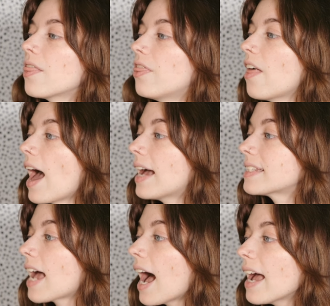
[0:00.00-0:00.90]

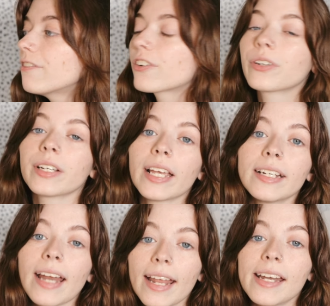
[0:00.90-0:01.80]
that I've
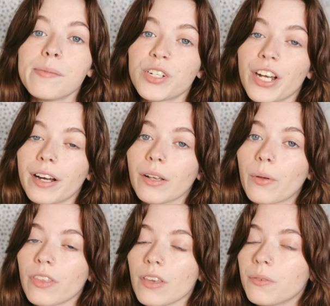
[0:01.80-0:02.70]
created and am sharing
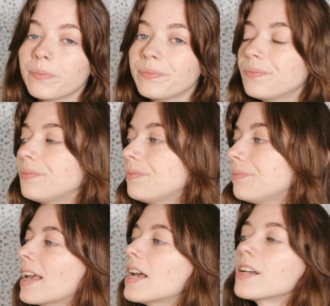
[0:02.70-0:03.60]
with you.
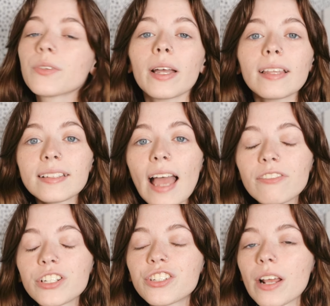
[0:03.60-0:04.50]
So I like to
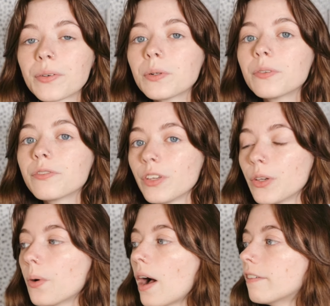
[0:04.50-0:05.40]
have a general
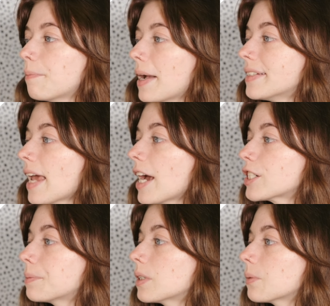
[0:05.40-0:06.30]
view of my
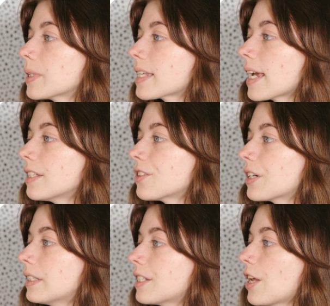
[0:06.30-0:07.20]
dashboard once I enter
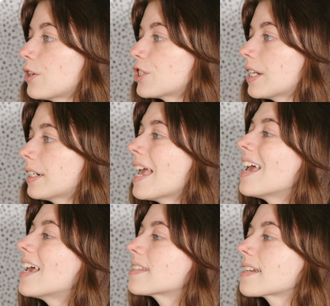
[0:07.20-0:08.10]
into Notion.
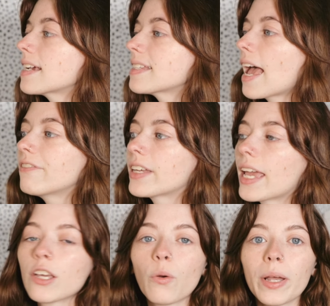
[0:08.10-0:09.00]
It's nice having
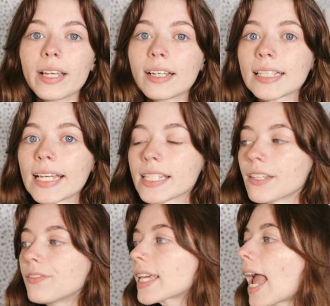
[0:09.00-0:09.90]
a quick glance
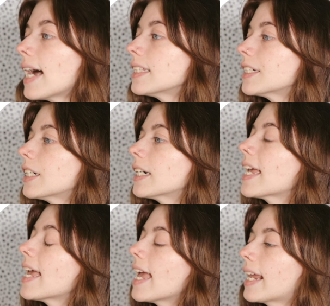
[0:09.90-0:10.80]
of the calendar,
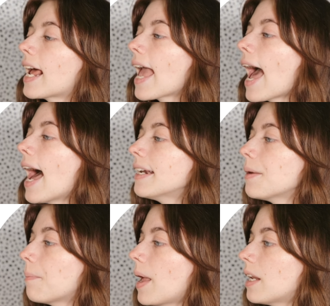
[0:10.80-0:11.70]
and I
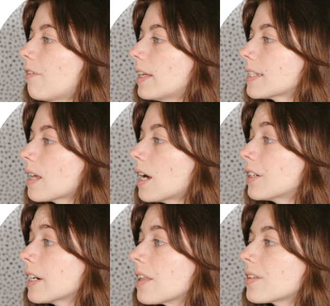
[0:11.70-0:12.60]
add main events
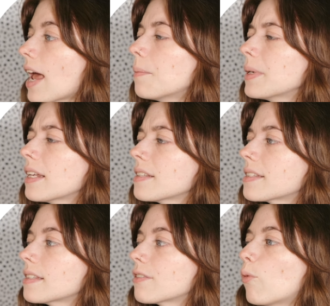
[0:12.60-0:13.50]
underneath to help me get a
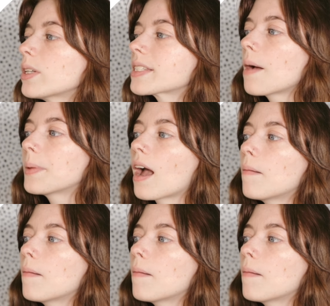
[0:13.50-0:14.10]
sense of what's coming